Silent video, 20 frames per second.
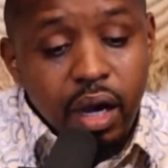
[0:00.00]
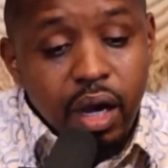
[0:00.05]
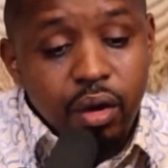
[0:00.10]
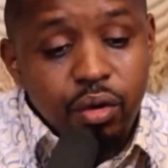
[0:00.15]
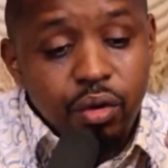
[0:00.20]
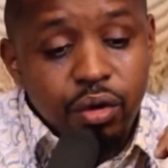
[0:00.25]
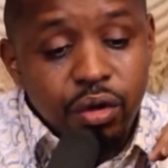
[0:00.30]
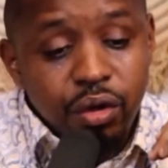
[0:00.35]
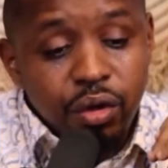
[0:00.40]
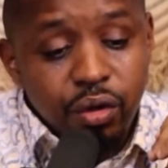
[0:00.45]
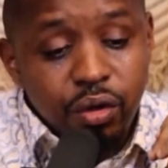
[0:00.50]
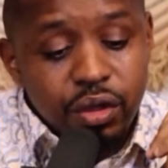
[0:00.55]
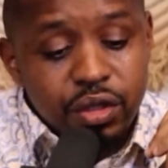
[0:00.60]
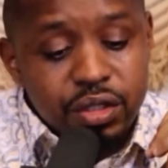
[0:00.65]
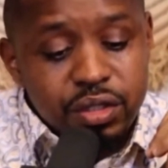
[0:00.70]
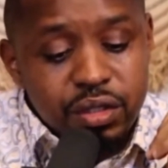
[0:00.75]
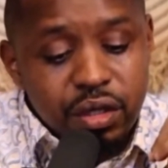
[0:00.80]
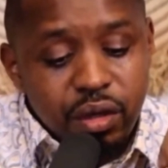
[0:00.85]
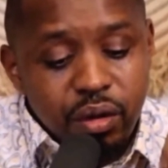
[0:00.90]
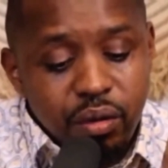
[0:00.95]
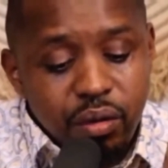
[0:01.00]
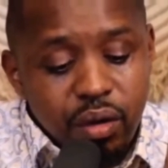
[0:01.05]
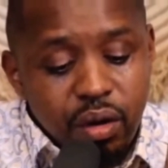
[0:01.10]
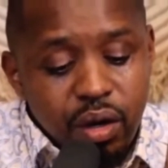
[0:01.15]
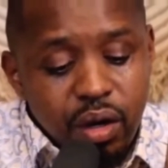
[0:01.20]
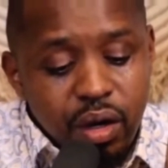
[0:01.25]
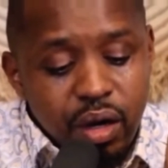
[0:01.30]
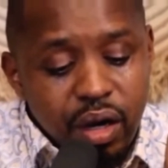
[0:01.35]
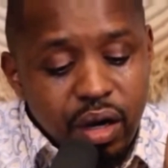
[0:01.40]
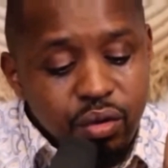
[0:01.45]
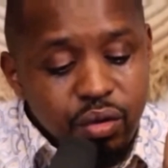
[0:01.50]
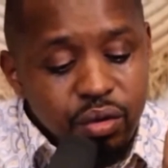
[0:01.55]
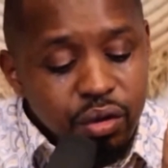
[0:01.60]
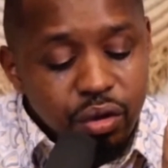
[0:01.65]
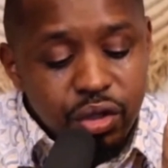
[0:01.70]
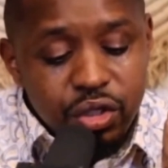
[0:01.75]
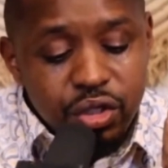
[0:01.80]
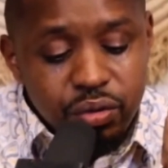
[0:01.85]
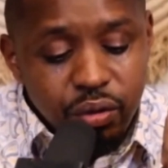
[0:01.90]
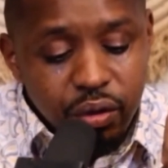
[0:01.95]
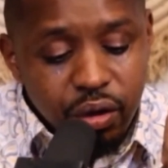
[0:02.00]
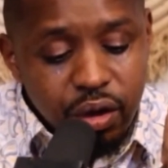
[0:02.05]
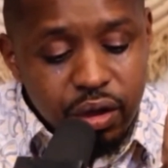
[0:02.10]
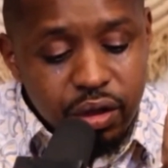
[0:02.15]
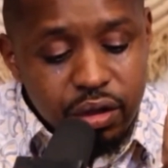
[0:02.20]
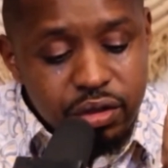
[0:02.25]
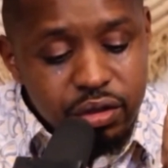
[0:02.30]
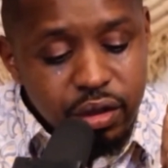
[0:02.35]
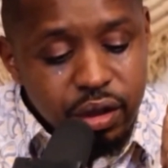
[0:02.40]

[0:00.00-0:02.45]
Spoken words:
I could not walk,